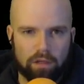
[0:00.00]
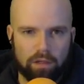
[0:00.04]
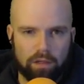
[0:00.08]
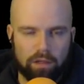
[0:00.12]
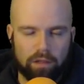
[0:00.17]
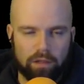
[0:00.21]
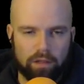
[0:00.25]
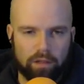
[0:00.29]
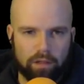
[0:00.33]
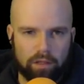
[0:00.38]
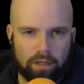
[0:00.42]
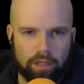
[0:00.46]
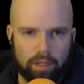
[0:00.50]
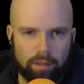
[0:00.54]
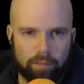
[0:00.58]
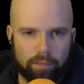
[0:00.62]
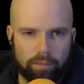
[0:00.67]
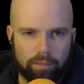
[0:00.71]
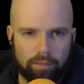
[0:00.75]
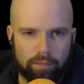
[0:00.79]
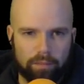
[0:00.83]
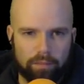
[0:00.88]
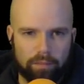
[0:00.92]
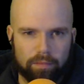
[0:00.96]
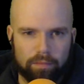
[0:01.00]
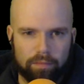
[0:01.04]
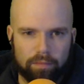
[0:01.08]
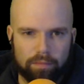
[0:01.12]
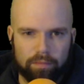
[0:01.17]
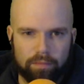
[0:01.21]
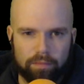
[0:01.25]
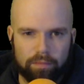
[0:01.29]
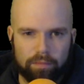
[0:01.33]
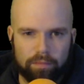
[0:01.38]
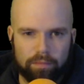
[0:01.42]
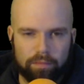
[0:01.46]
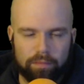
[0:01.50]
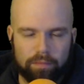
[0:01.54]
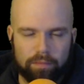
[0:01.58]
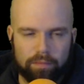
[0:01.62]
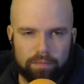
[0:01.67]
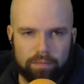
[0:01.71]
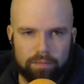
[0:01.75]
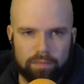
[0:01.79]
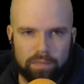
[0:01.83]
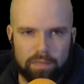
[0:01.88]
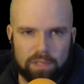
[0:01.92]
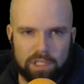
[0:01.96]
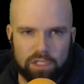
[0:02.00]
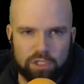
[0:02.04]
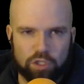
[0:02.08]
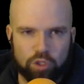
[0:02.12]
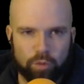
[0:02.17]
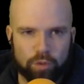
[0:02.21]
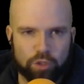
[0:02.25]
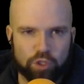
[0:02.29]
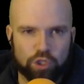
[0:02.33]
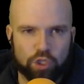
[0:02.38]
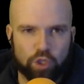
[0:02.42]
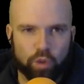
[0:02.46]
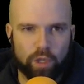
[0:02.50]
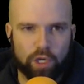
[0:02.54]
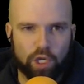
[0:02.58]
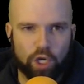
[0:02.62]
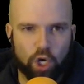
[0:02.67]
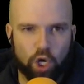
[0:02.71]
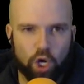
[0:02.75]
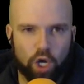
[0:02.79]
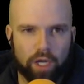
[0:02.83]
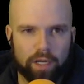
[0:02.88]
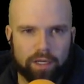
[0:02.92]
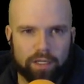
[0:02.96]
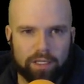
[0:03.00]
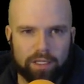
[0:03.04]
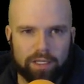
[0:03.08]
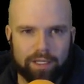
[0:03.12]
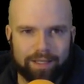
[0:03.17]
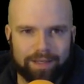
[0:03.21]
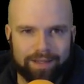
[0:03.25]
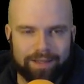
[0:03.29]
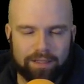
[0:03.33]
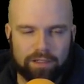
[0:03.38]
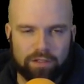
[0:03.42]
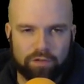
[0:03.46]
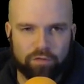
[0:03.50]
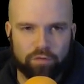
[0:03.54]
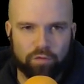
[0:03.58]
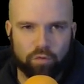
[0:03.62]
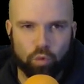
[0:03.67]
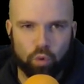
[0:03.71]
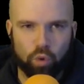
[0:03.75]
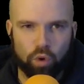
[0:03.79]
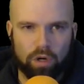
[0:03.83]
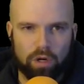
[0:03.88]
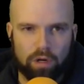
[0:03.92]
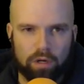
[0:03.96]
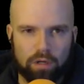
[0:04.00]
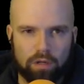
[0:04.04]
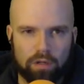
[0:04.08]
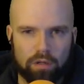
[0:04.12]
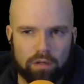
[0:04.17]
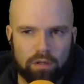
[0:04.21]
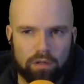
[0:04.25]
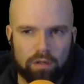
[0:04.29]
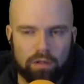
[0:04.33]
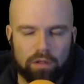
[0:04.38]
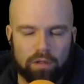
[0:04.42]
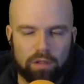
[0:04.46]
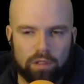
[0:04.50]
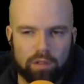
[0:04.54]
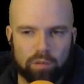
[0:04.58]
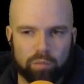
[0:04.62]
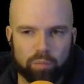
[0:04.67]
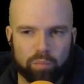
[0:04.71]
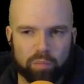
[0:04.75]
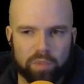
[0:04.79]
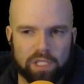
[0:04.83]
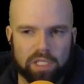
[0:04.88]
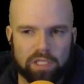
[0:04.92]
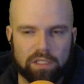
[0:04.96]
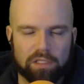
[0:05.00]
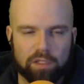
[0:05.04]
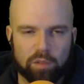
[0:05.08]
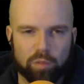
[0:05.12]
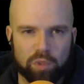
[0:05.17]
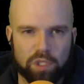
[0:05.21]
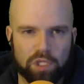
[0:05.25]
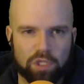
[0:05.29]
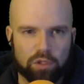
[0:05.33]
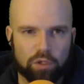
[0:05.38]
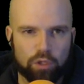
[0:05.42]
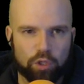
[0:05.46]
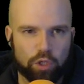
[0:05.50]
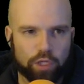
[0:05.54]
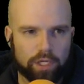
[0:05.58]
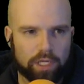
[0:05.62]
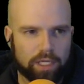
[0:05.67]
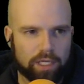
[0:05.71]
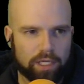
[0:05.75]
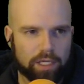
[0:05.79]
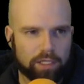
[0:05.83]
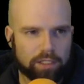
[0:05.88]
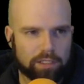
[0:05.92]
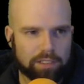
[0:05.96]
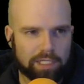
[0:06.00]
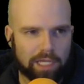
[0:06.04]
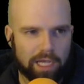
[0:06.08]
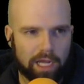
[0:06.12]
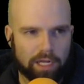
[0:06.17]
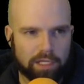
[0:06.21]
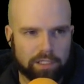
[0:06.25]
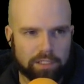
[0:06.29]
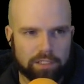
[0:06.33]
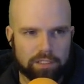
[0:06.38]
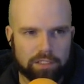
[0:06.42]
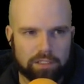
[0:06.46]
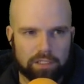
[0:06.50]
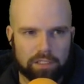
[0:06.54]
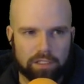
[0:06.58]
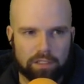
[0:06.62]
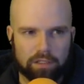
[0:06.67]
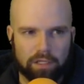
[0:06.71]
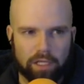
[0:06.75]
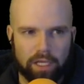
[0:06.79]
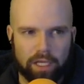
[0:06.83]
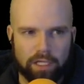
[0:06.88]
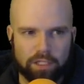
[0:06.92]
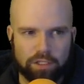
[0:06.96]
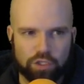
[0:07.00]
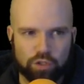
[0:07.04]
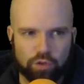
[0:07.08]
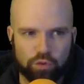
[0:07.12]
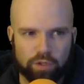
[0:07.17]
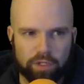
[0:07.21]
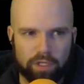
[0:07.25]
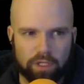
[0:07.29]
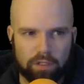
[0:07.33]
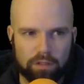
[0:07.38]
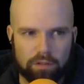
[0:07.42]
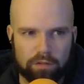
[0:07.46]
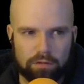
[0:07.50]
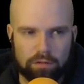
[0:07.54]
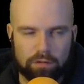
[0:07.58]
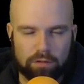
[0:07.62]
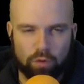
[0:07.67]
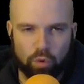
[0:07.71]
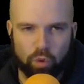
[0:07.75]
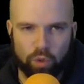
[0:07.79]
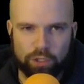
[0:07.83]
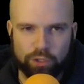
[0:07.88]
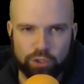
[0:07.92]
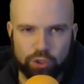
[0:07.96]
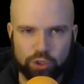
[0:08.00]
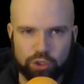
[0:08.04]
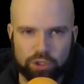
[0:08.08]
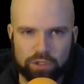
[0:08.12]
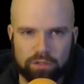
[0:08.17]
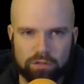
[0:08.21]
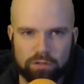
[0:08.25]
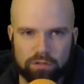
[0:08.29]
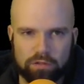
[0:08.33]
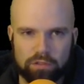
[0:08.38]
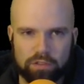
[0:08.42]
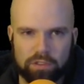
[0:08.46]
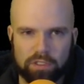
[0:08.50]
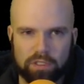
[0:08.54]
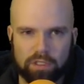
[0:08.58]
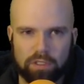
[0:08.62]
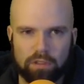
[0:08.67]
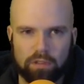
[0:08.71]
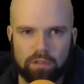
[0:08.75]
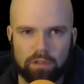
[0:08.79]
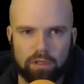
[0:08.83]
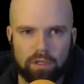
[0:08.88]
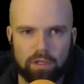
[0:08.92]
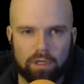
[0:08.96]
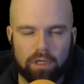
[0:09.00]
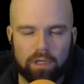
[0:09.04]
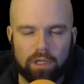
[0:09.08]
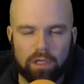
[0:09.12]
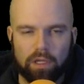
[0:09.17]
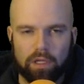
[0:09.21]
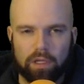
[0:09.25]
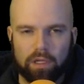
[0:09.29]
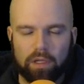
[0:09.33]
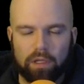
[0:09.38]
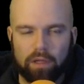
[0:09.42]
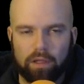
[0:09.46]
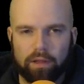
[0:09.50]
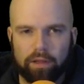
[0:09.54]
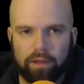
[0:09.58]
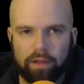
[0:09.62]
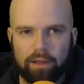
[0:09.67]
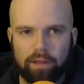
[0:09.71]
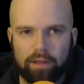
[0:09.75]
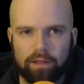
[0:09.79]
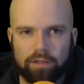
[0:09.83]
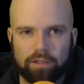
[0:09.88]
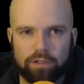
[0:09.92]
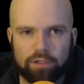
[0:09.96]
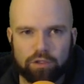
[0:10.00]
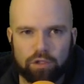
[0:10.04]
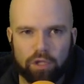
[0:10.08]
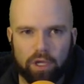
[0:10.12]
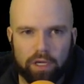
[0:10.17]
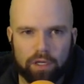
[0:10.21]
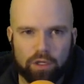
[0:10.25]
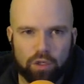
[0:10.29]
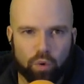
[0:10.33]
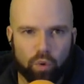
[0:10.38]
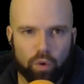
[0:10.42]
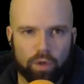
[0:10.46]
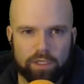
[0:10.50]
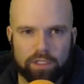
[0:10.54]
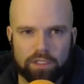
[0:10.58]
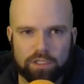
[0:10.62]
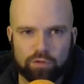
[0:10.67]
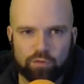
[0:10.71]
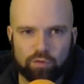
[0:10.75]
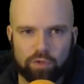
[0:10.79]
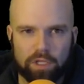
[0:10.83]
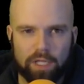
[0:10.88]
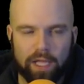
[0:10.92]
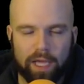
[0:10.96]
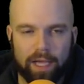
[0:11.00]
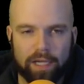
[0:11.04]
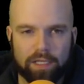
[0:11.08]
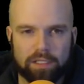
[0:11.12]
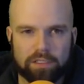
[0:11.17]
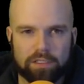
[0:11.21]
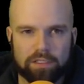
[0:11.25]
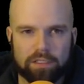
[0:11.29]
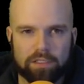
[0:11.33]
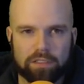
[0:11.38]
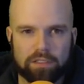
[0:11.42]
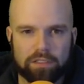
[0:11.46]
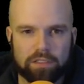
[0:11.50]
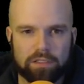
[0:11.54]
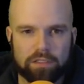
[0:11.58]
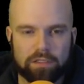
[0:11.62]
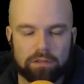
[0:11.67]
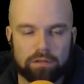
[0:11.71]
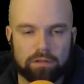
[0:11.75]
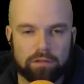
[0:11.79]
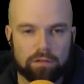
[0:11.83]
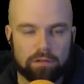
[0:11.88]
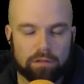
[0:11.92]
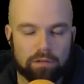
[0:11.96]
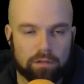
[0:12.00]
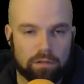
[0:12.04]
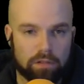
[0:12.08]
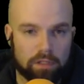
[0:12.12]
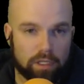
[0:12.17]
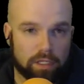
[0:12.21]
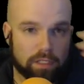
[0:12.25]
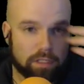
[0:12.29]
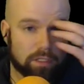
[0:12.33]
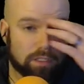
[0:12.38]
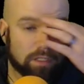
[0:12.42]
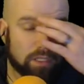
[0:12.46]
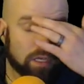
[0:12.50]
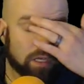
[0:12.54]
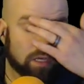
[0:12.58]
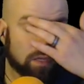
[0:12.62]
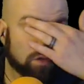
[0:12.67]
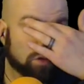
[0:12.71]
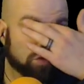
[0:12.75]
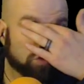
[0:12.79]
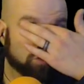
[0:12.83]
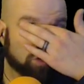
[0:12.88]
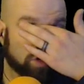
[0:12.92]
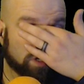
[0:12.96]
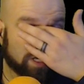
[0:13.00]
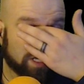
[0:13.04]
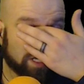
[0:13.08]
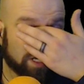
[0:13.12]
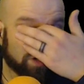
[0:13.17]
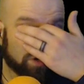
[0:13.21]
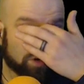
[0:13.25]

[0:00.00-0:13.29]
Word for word: um, there's too much going on in it for me to be looking at text and answering questions, and uh, it's not quite as relaxed as as uh, trucking or